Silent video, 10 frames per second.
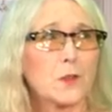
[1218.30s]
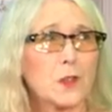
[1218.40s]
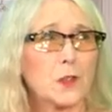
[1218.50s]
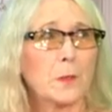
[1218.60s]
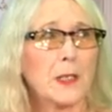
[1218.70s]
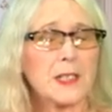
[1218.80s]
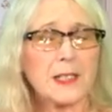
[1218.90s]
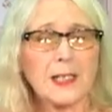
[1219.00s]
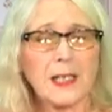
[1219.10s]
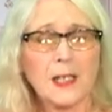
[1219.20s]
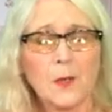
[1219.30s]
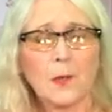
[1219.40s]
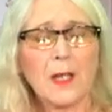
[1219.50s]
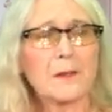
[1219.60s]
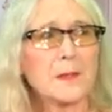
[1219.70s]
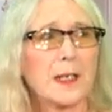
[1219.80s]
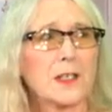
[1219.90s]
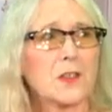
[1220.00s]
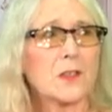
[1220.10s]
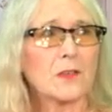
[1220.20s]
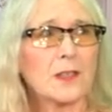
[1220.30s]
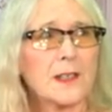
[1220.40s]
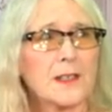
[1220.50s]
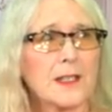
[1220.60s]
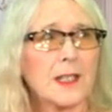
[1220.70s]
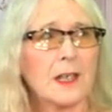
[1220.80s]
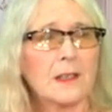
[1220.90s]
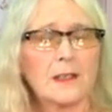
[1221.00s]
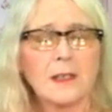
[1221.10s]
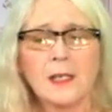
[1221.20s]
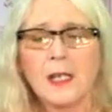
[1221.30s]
to me to say, well, that was my to-do list then.